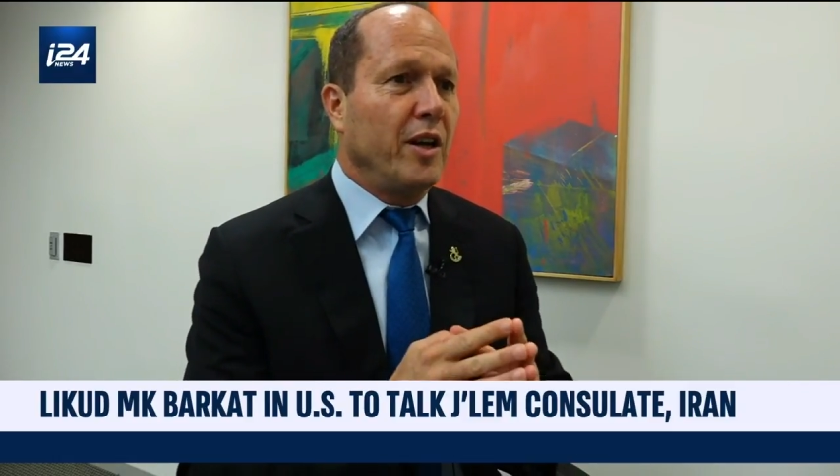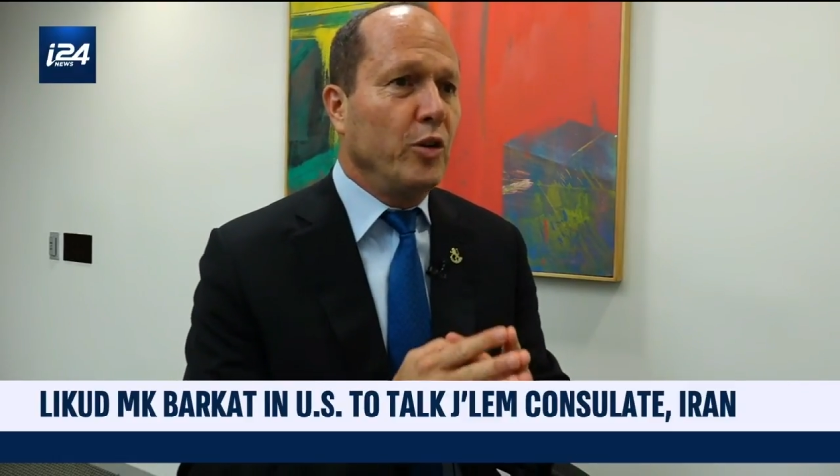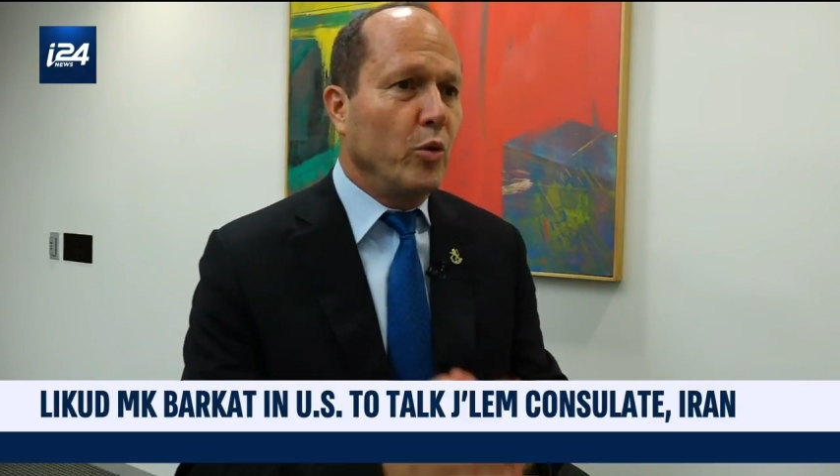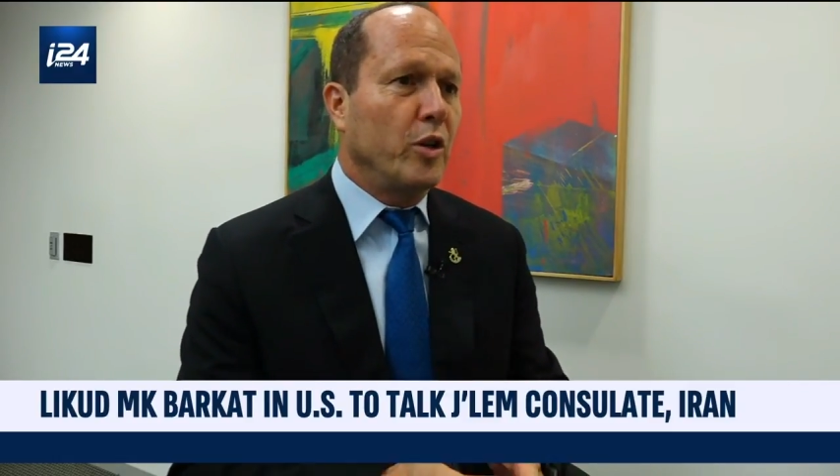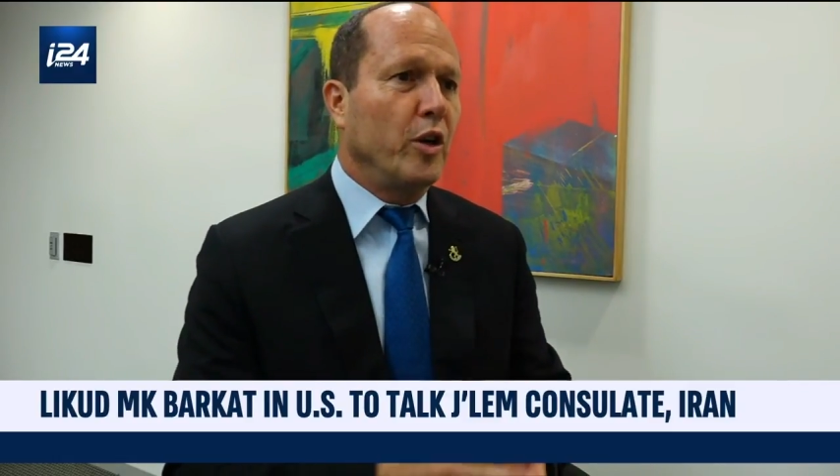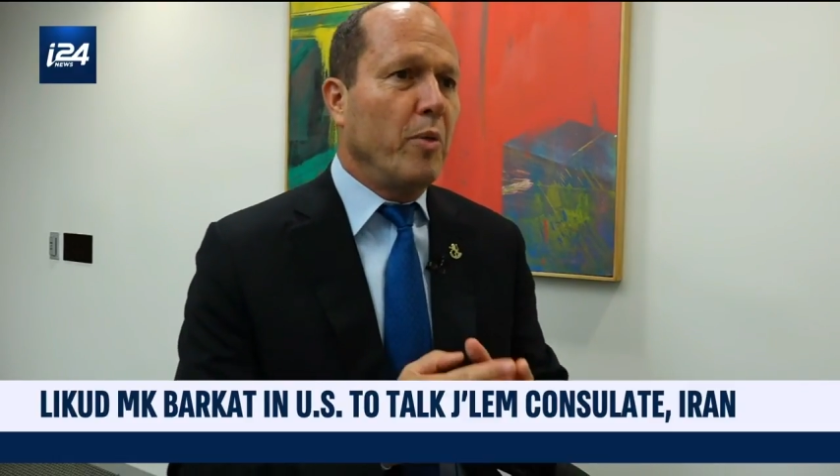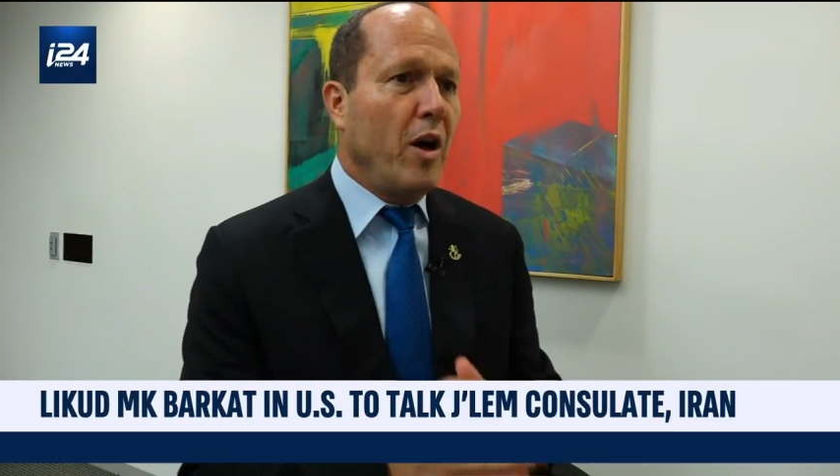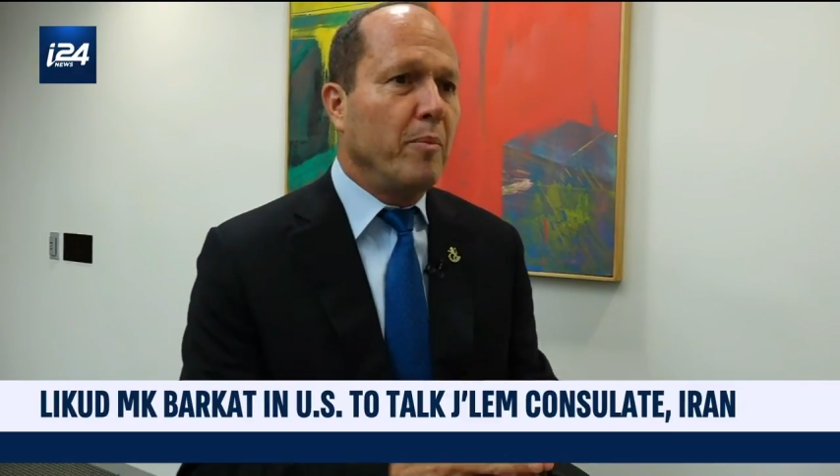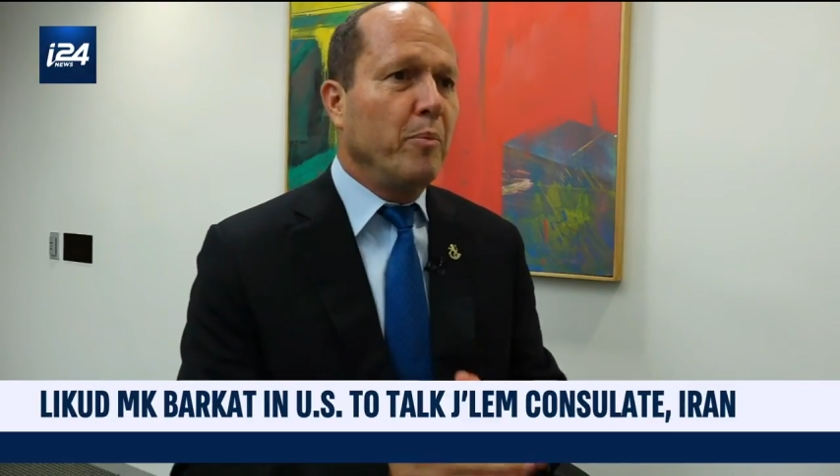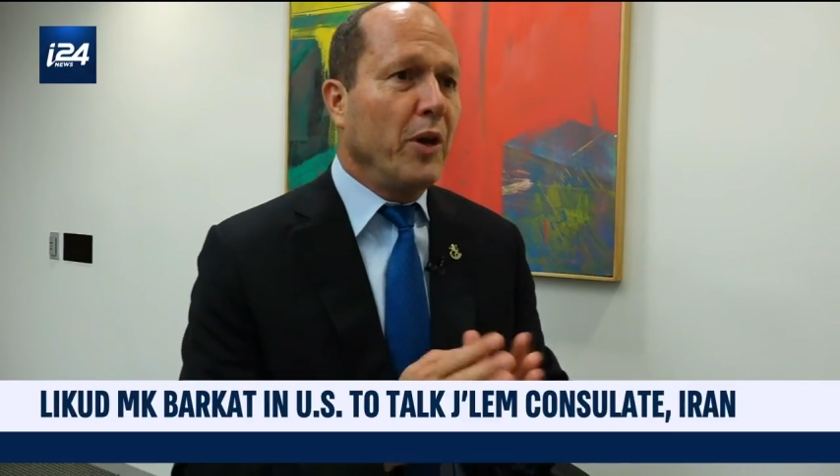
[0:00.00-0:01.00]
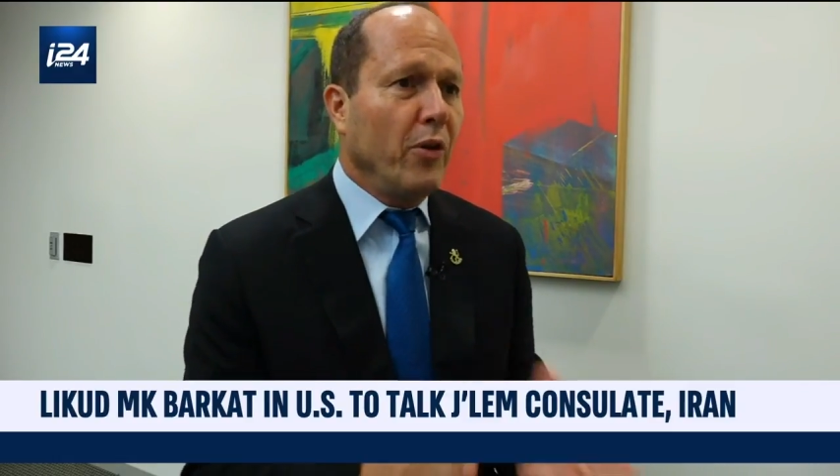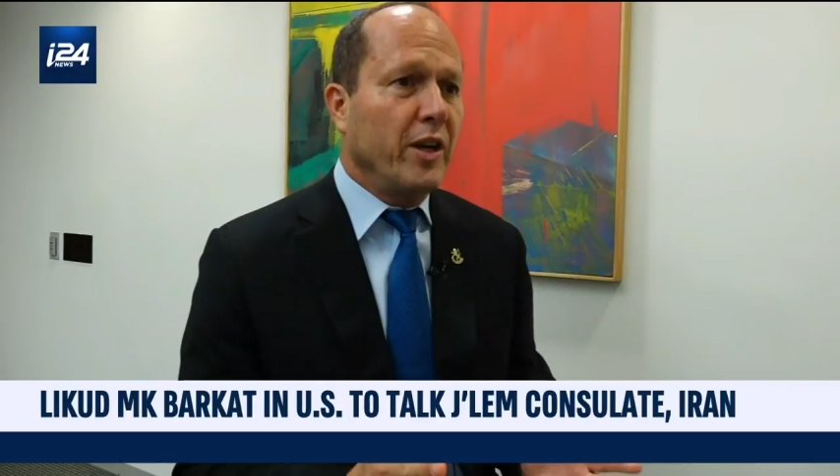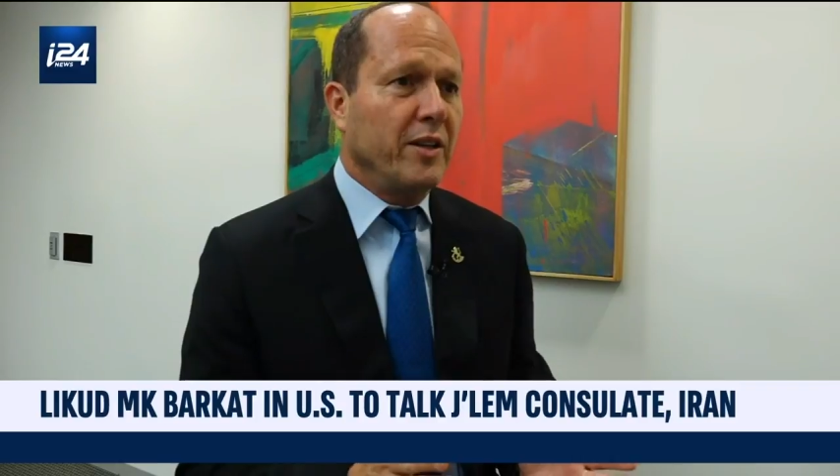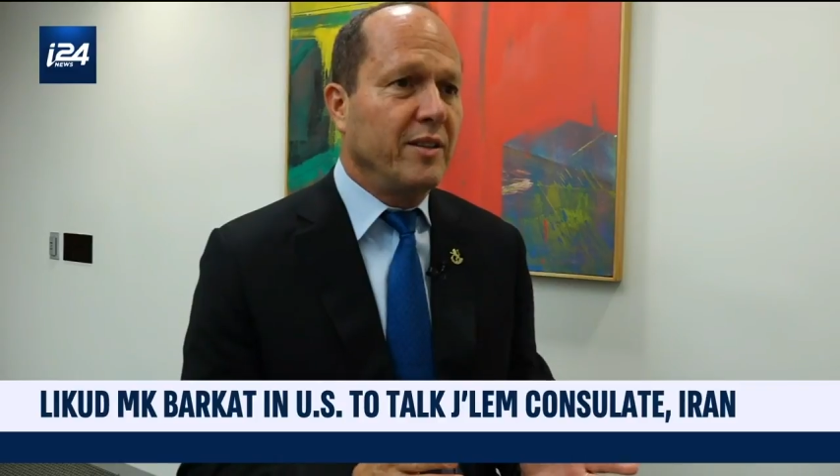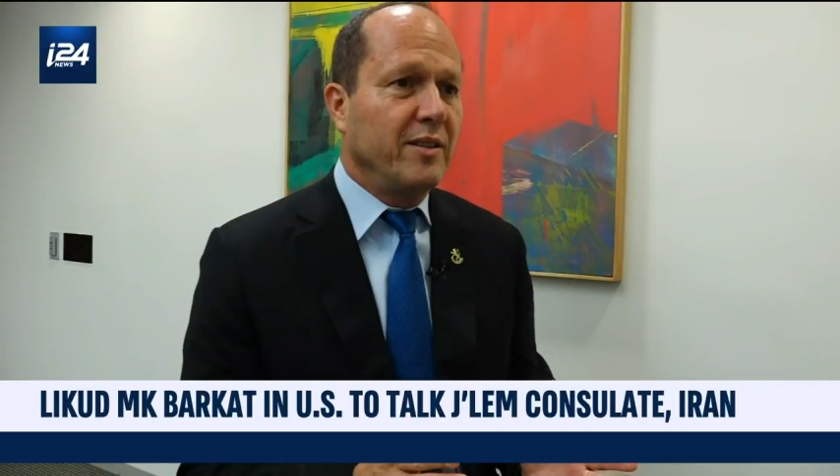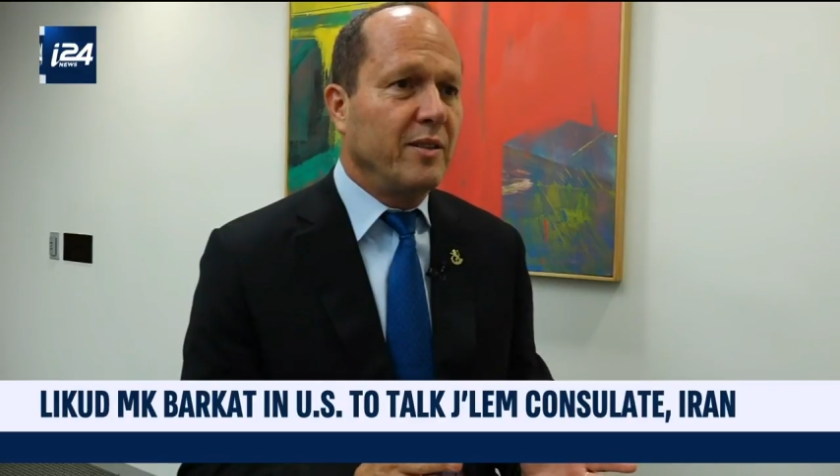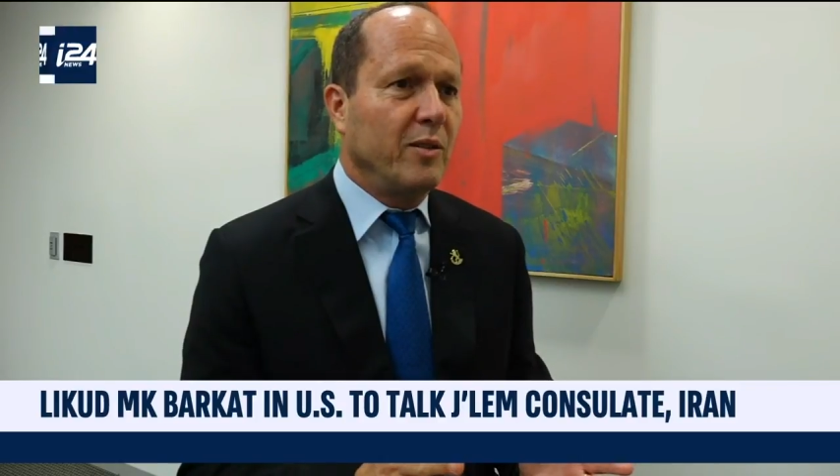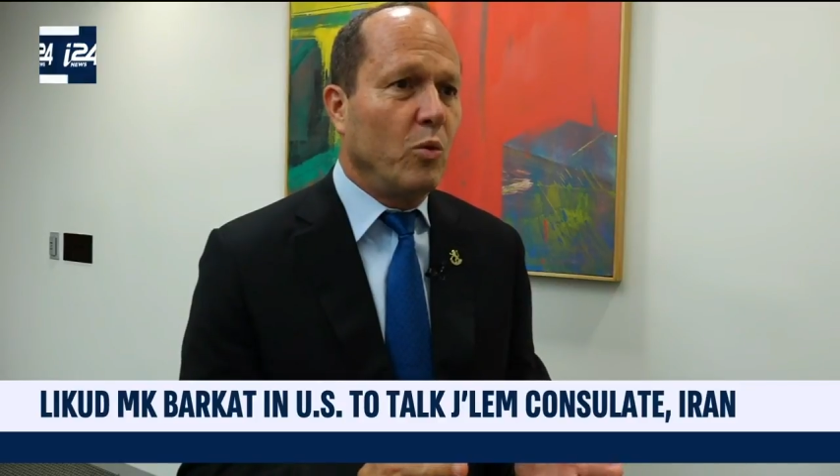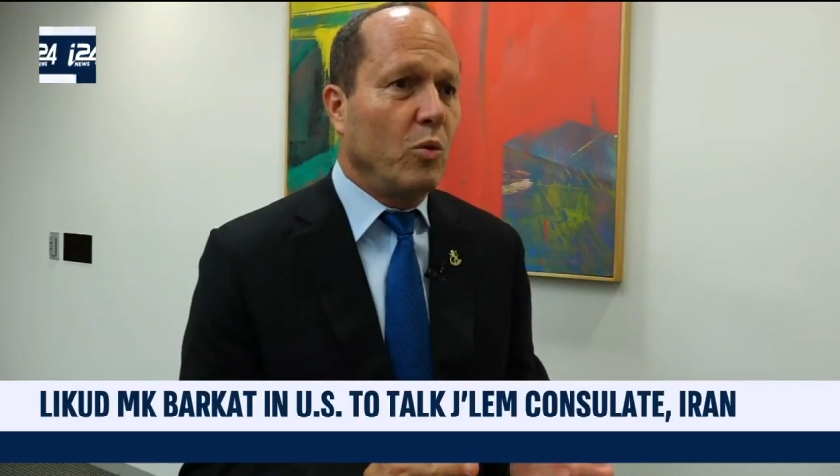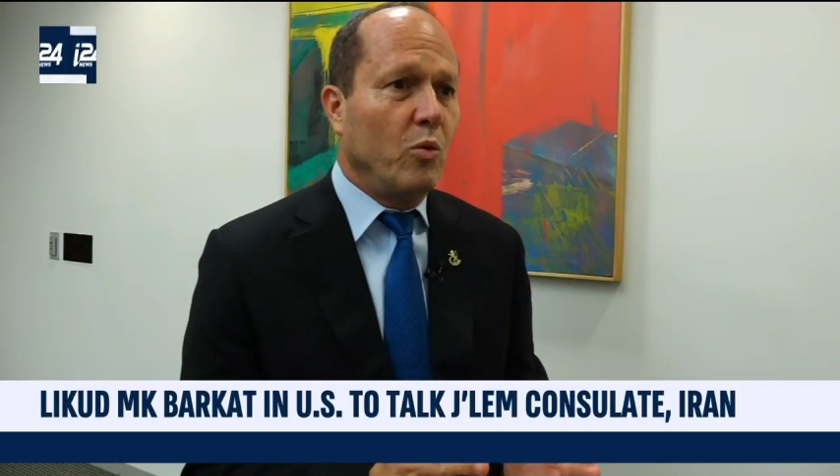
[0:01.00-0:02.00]
a nuclear bomb, period.
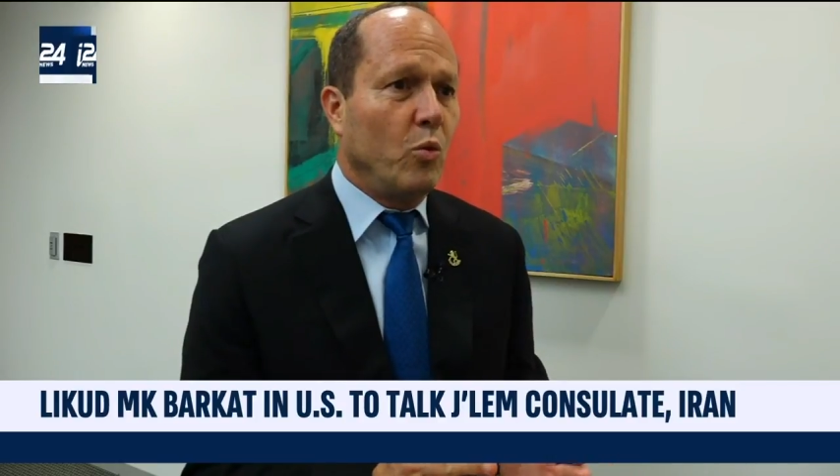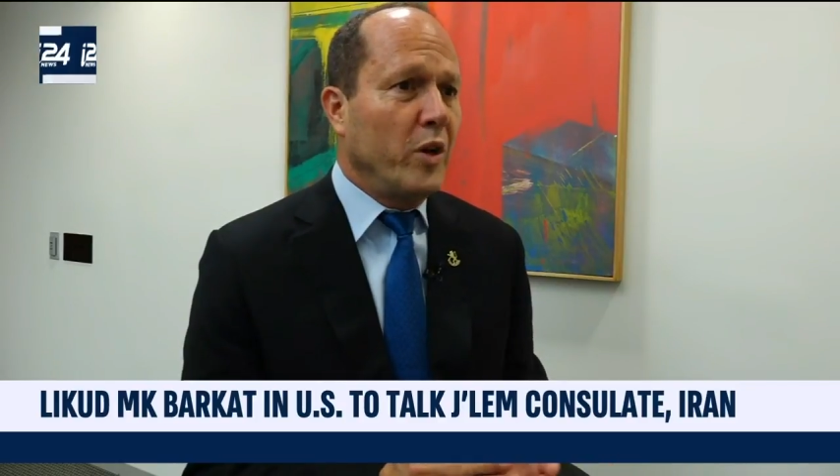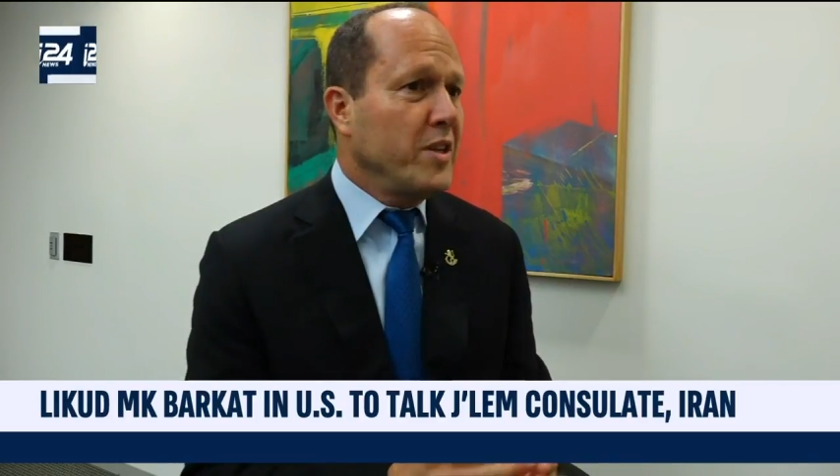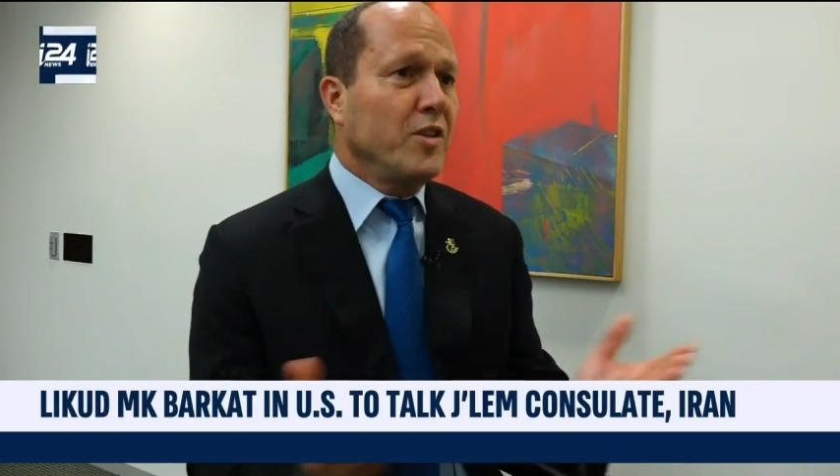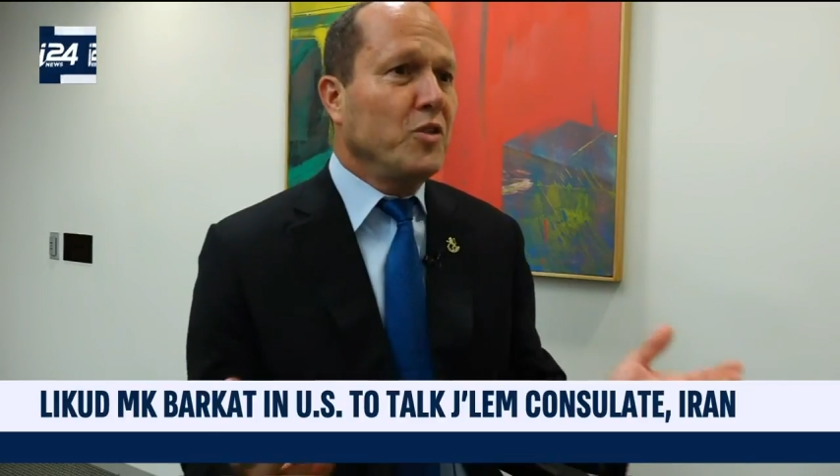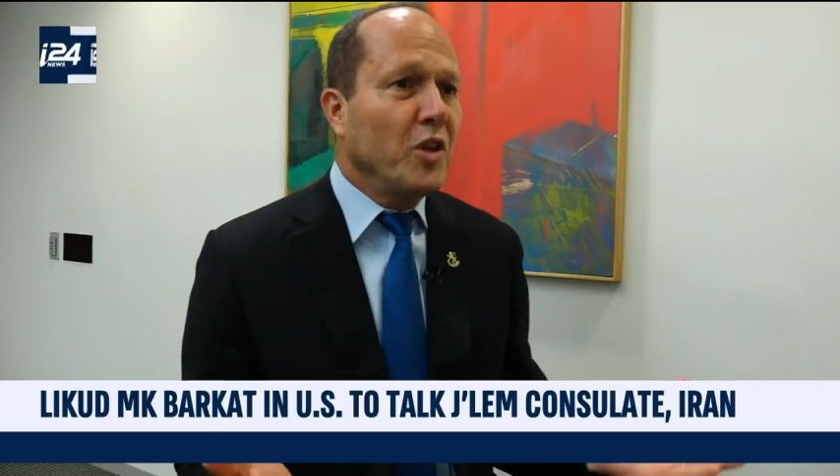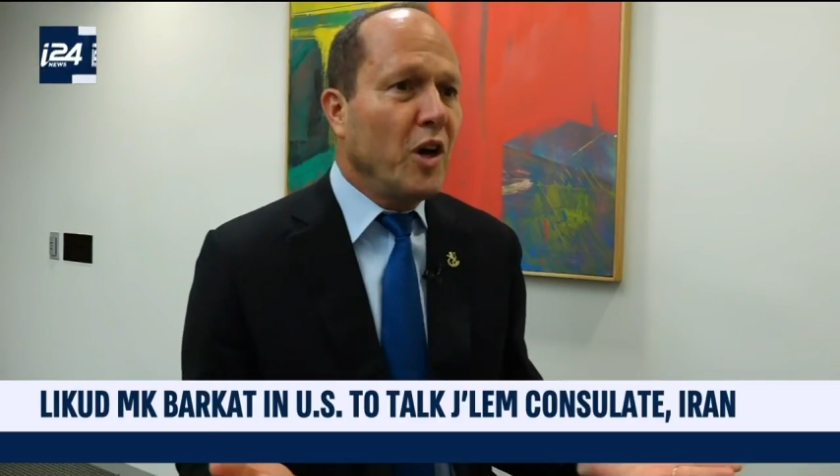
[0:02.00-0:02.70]
What is that to